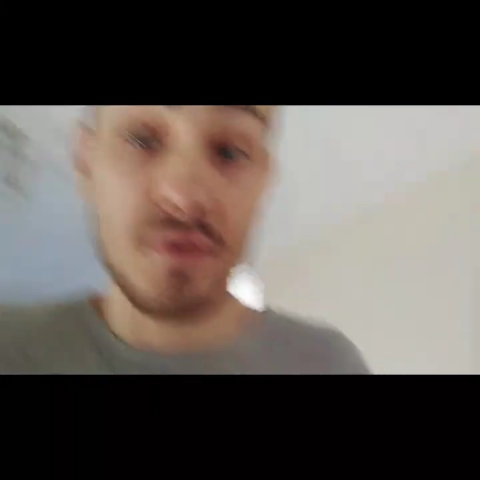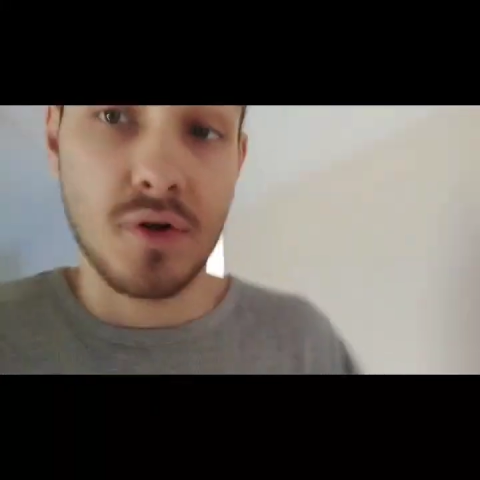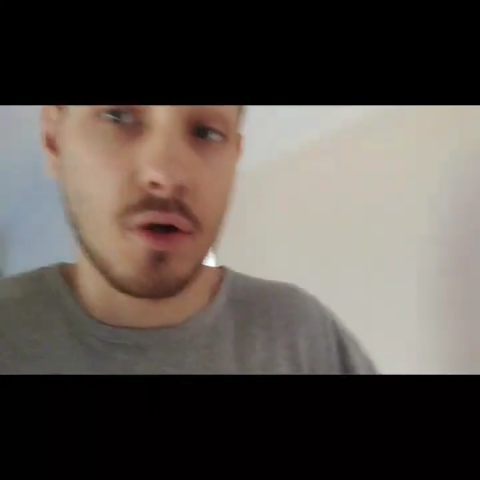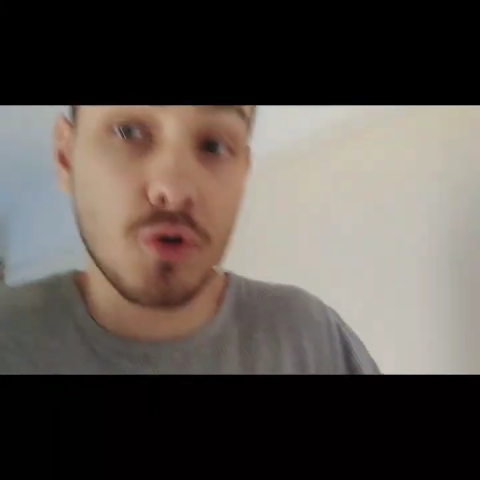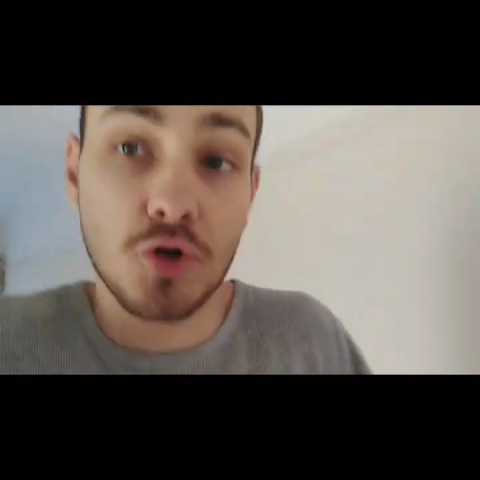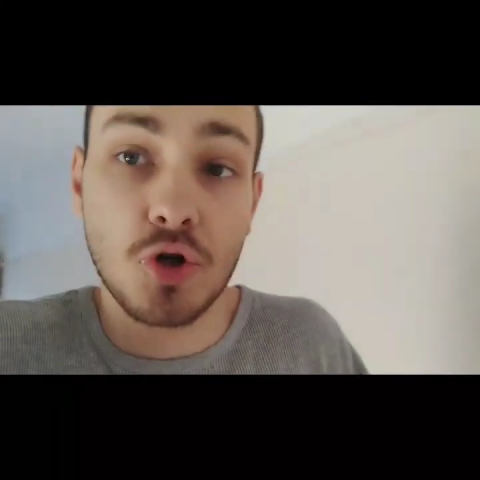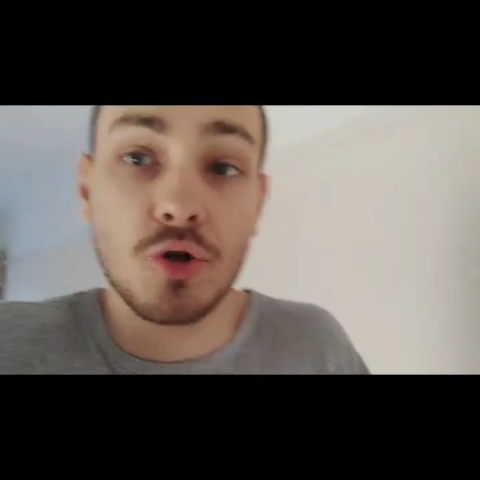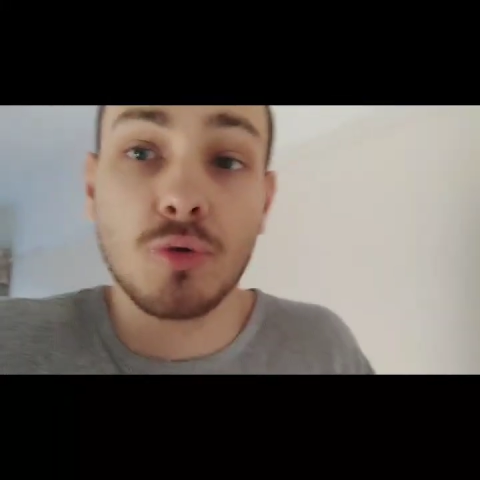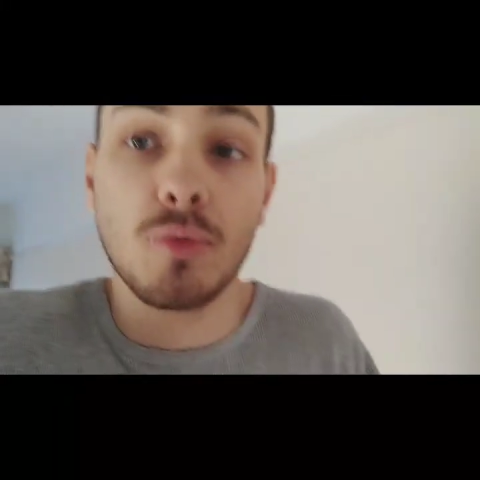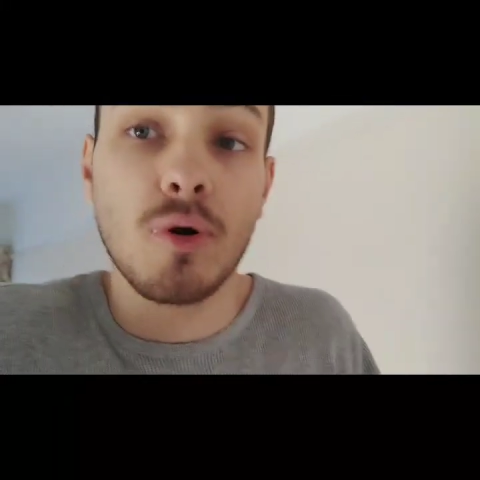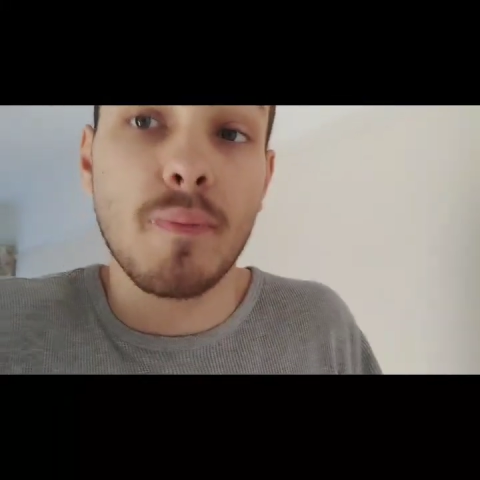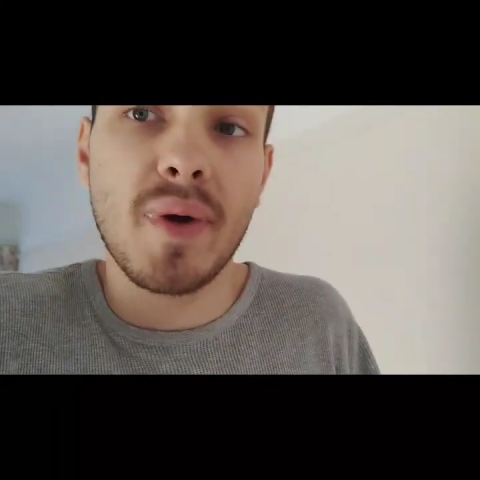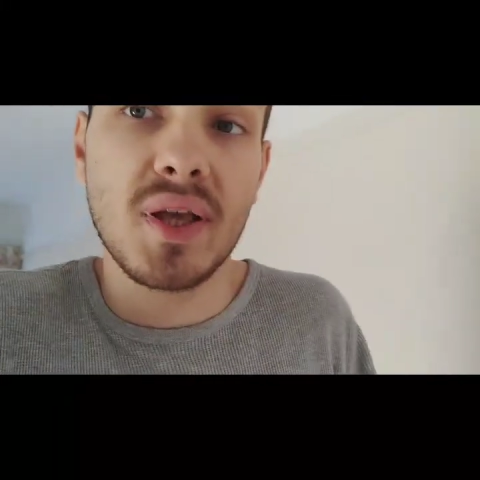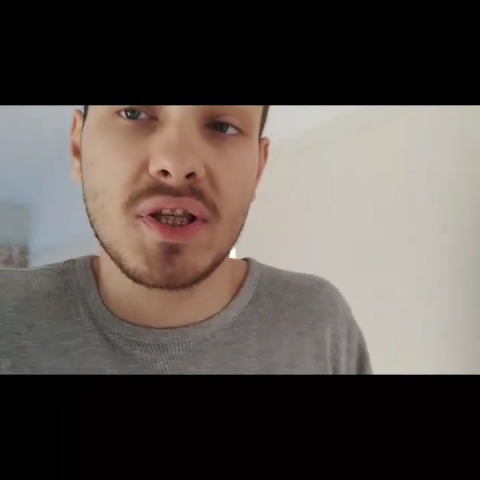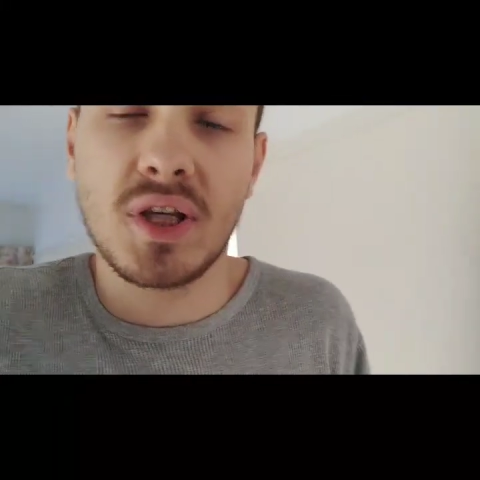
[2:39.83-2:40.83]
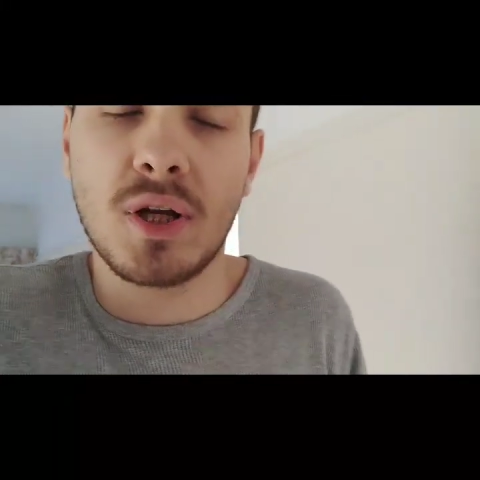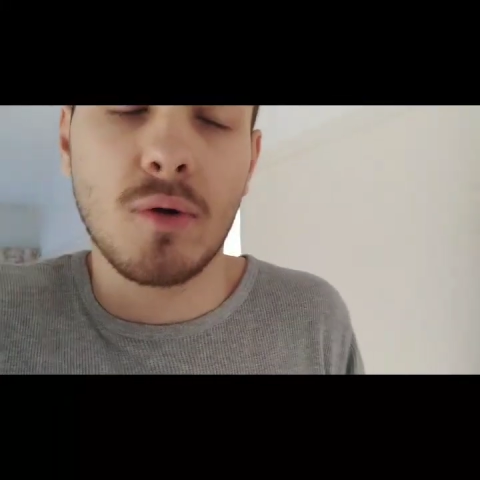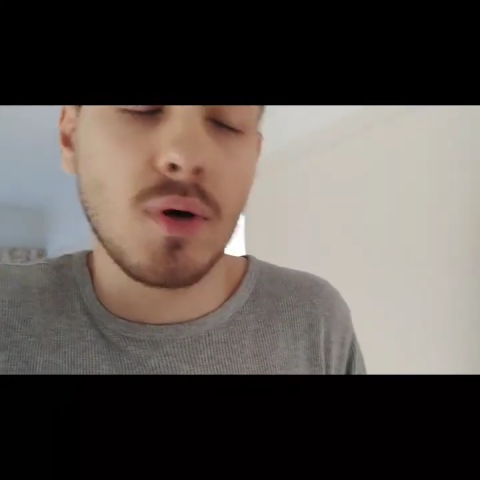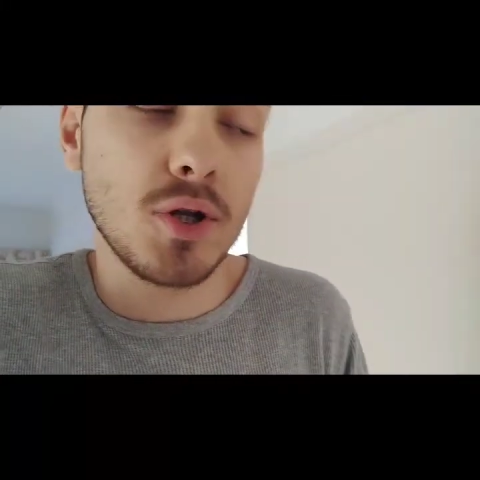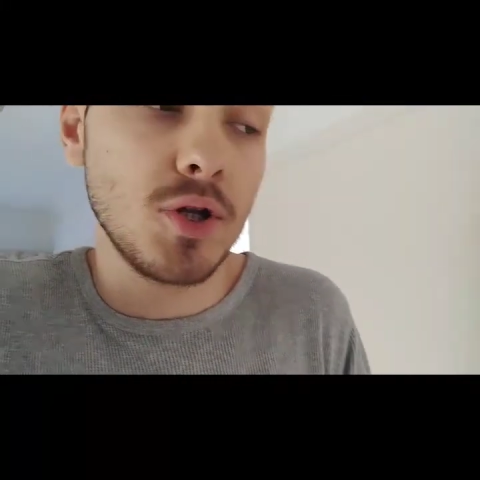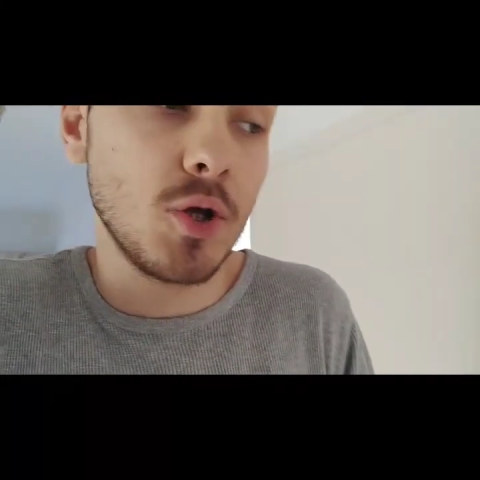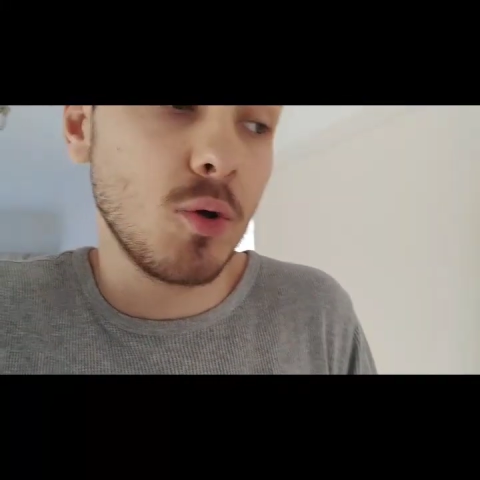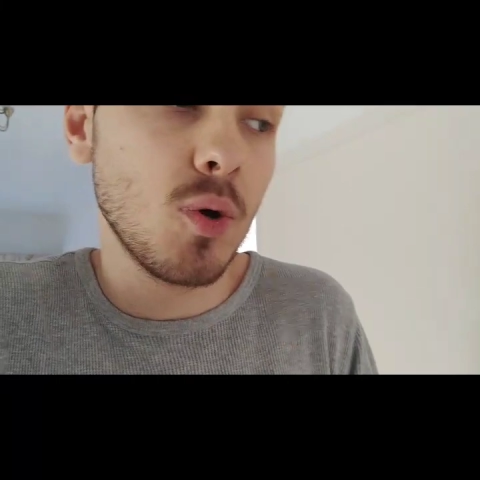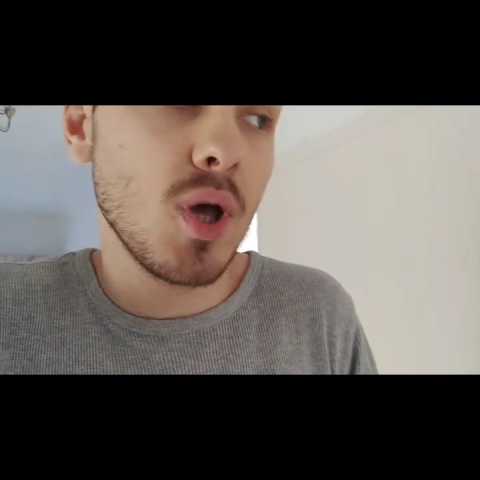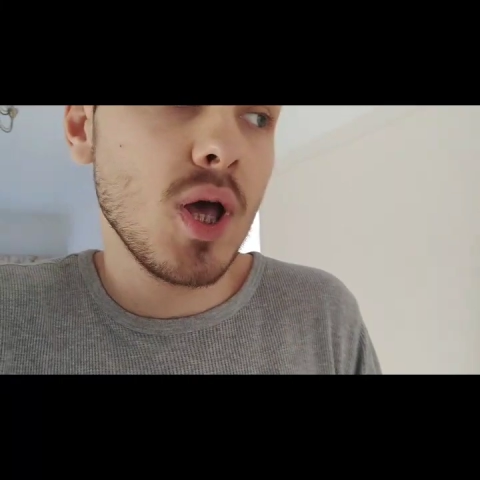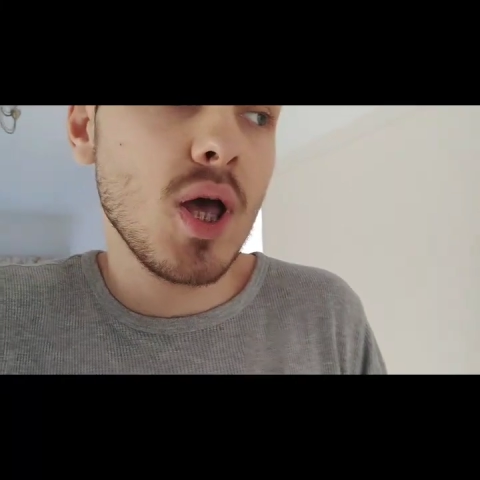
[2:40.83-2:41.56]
I'll show you basically what I do.